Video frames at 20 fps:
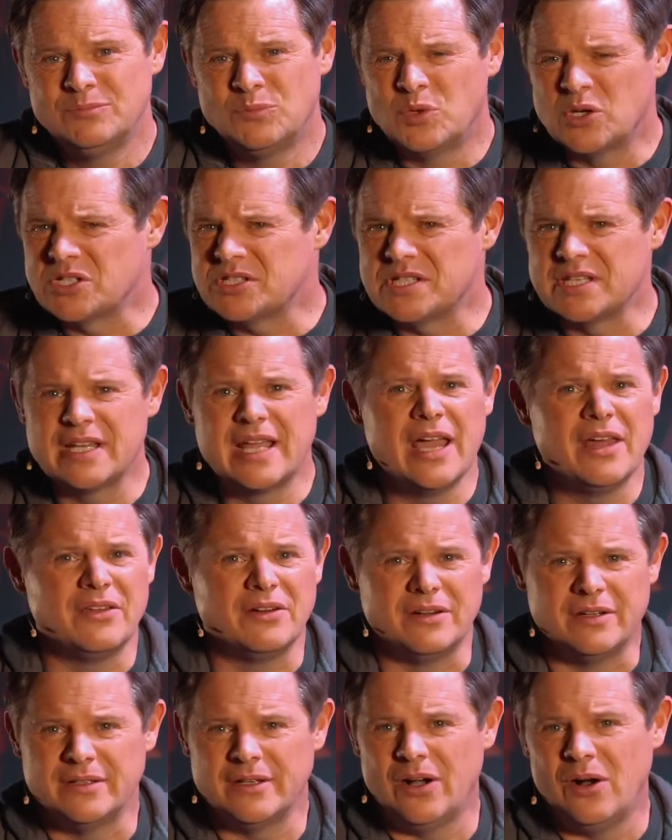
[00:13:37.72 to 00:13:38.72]
works
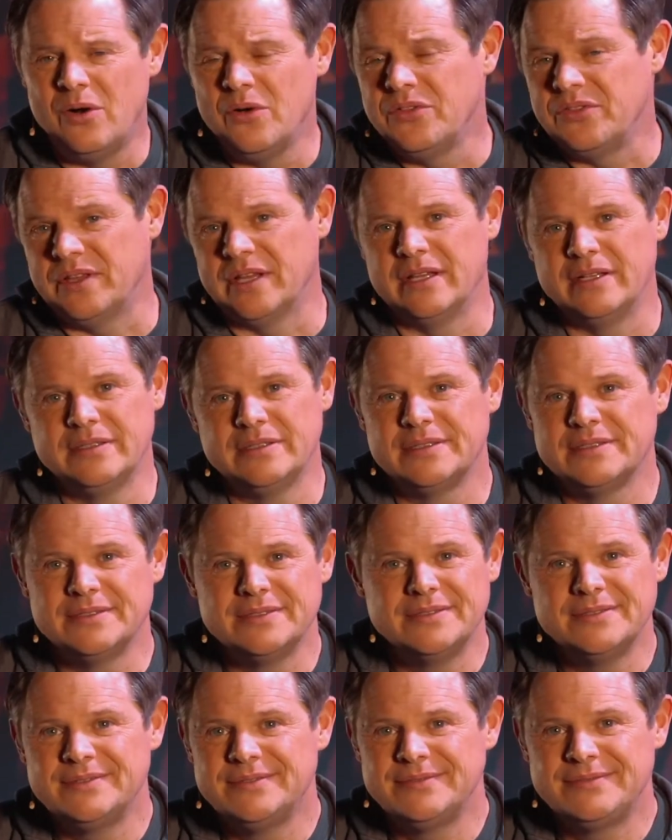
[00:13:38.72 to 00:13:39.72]
together all things
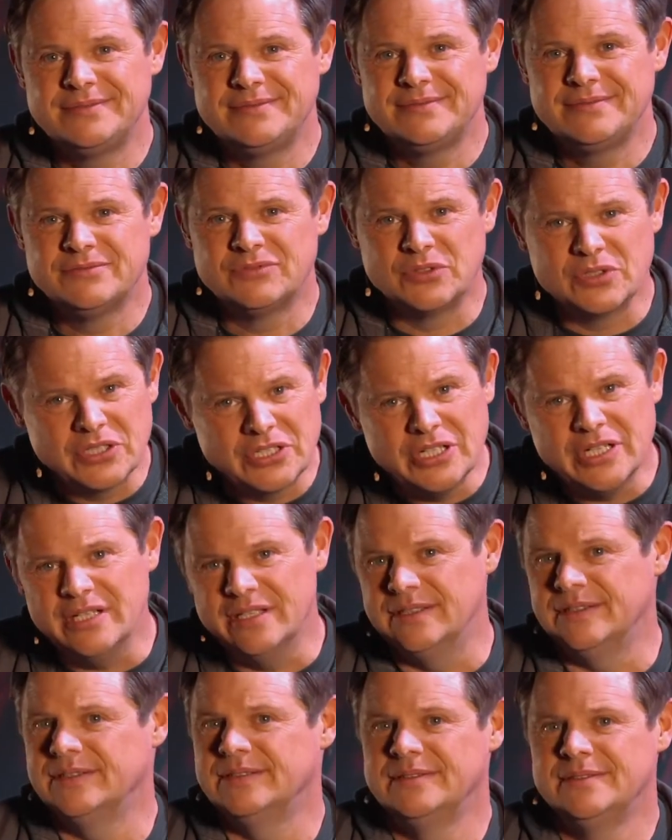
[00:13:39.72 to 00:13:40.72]
for the
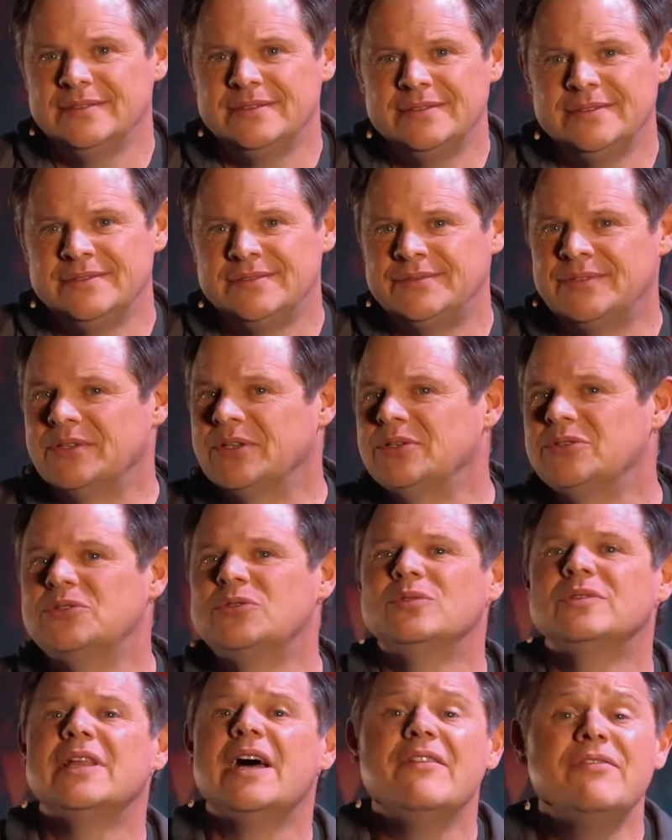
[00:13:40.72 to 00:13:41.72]
good, for those
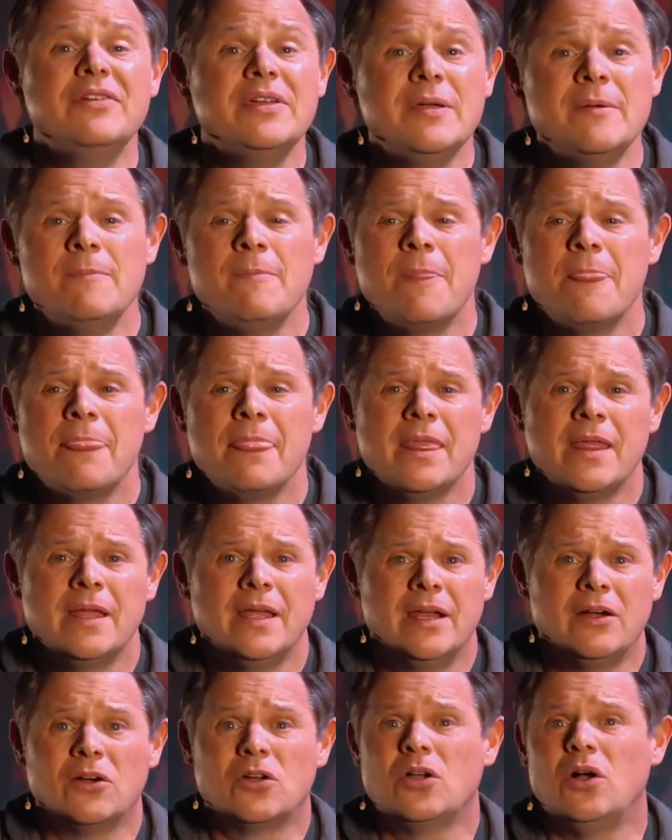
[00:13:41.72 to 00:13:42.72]
who love him
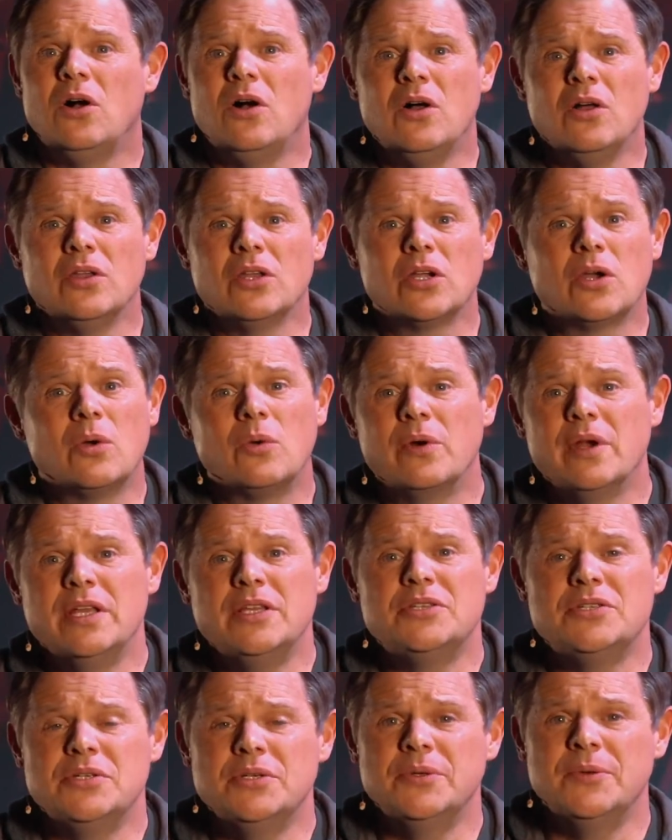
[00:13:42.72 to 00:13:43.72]
and are called
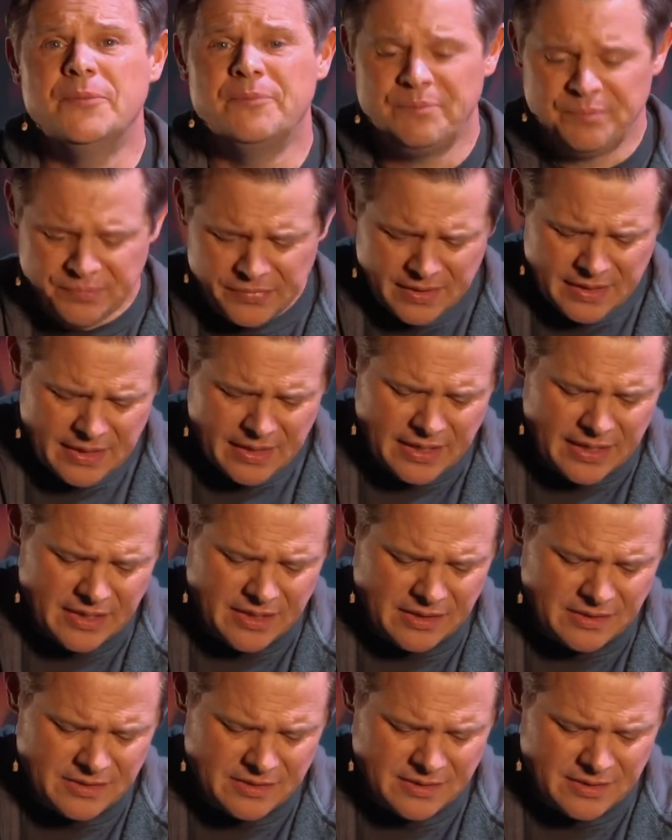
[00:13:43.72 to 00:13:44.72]
according to
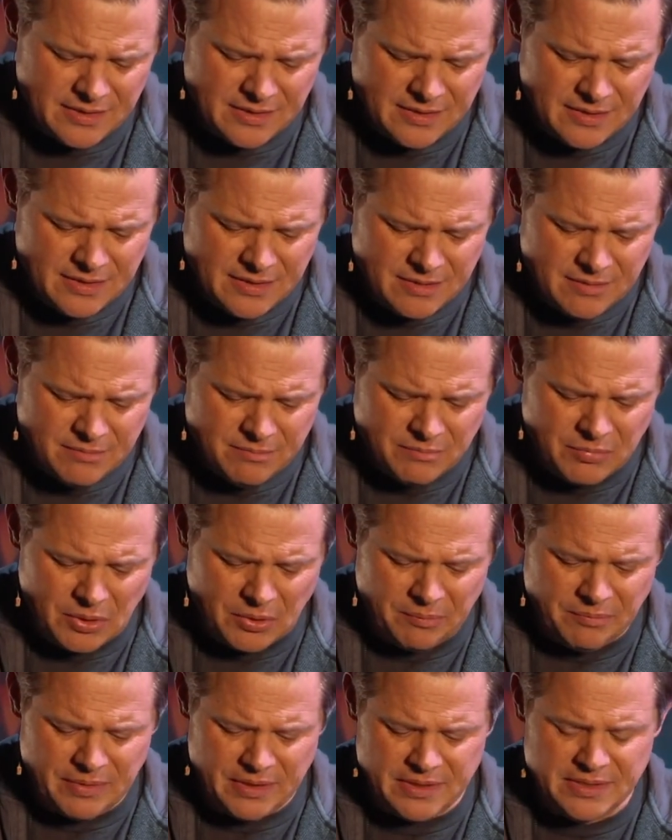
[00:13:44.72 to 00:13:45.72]
his
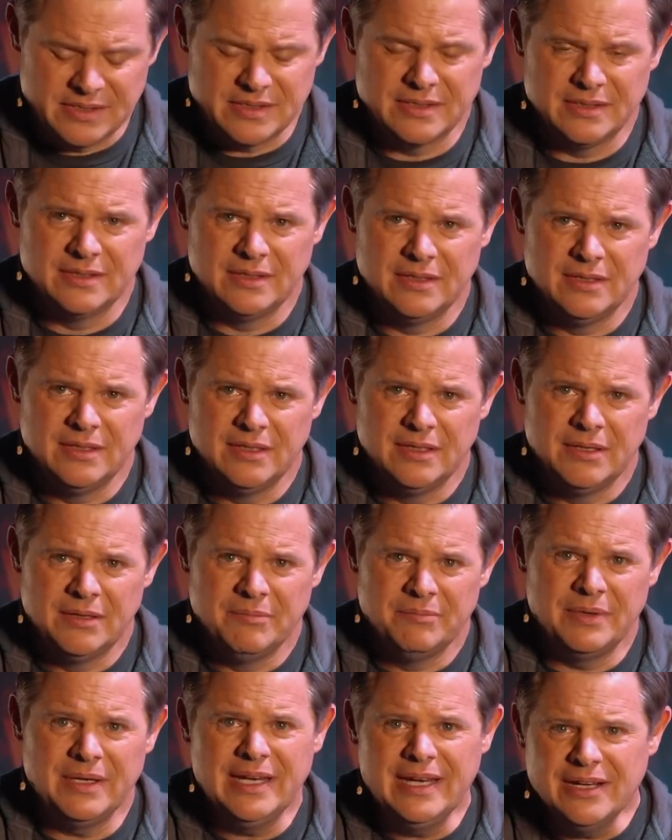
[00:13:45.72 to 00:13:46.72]
purpose.
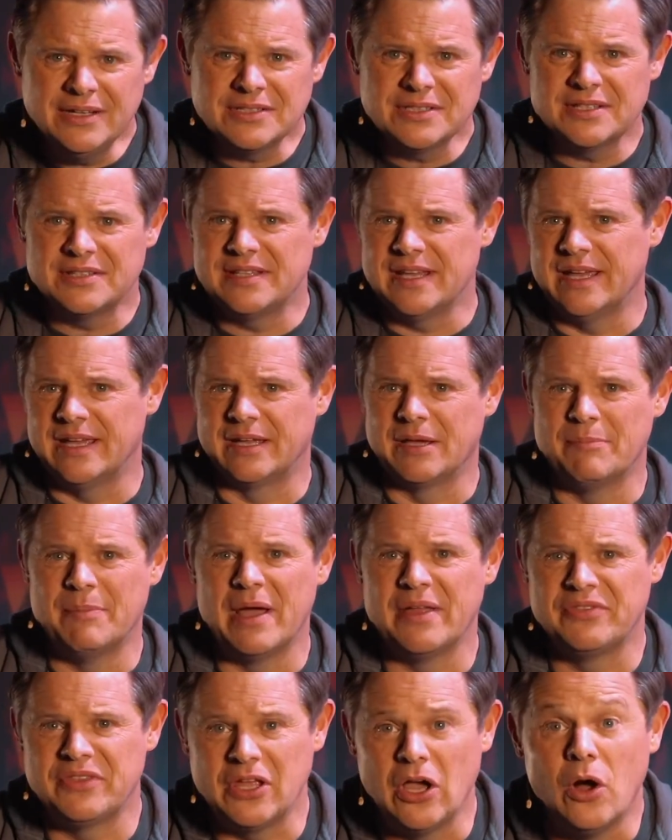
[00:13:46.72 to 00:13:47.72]
But here's the thing
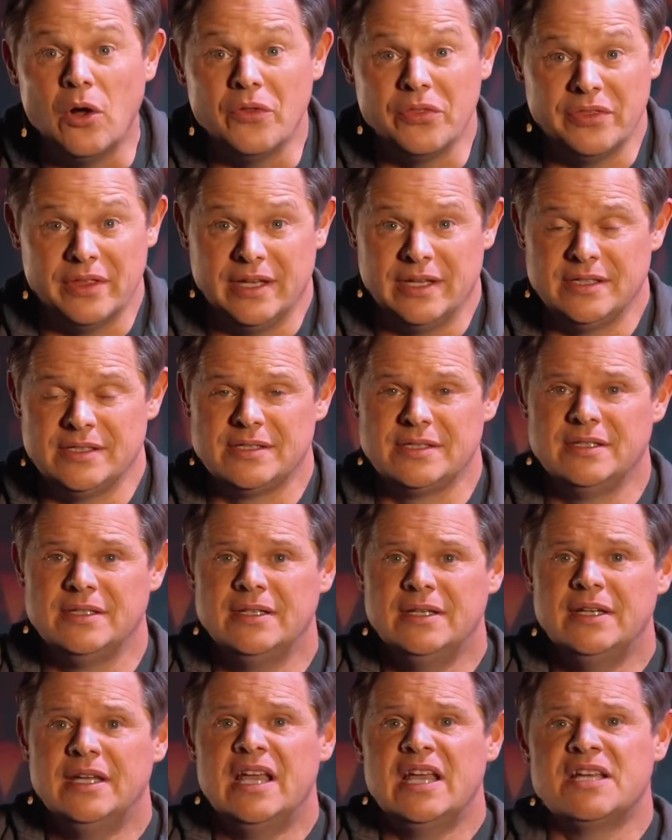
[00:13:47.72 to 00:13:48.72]
about the all things,
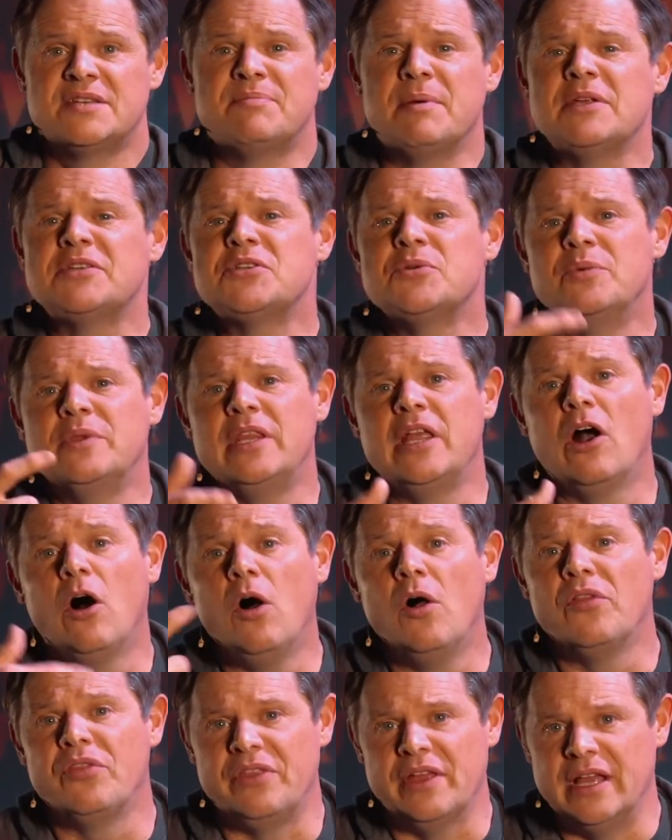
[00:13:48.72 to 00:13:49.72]
especially when the
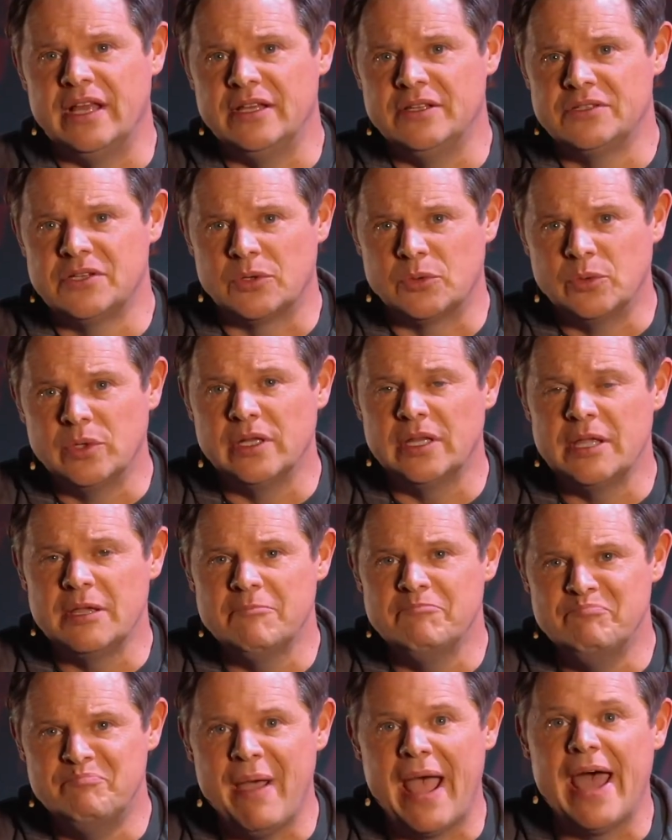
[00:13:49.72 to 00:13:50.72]
all things are really
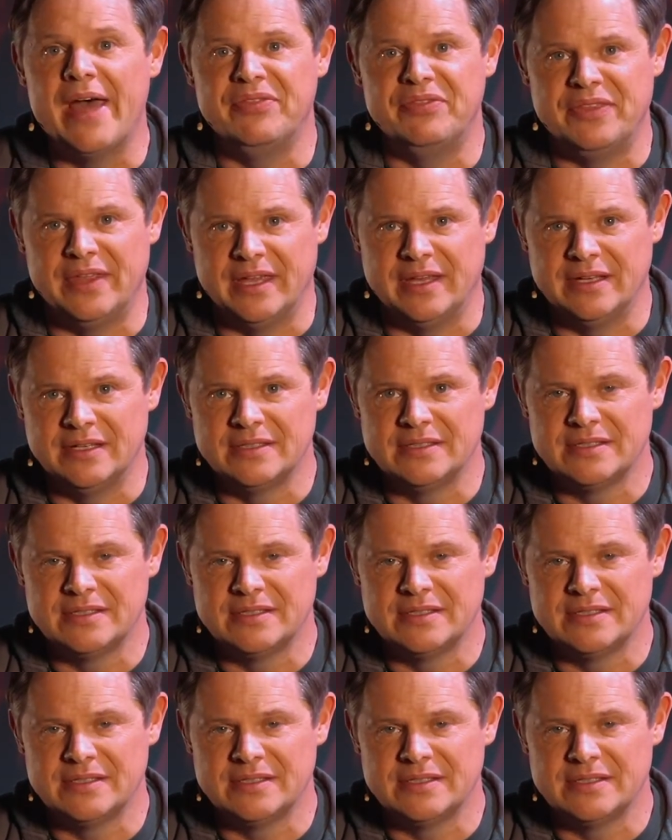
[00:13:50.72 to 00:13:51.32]
bad things.